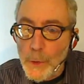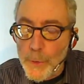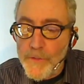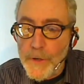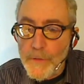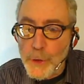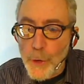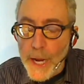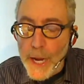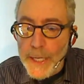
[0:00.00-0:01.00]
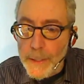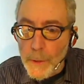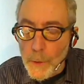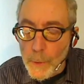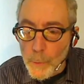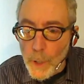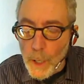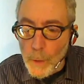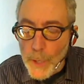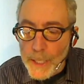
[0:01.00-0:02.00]
derivatives trading uh,
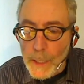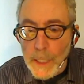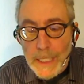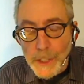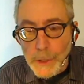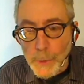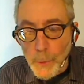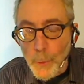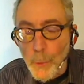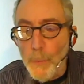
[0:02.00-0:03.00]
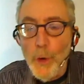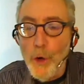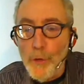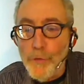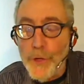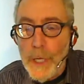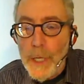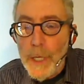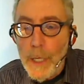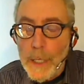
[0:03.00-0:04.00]
uh, regulations removed,
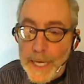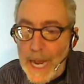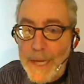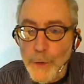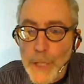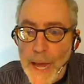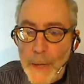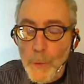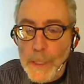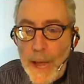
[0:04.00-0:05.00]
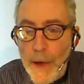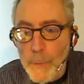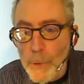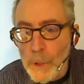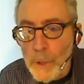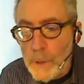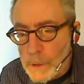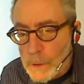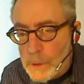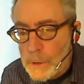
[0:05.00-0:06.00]
can I do that with Countable?
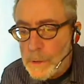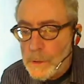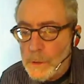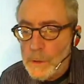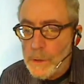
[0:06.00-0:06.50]
Sure, you can.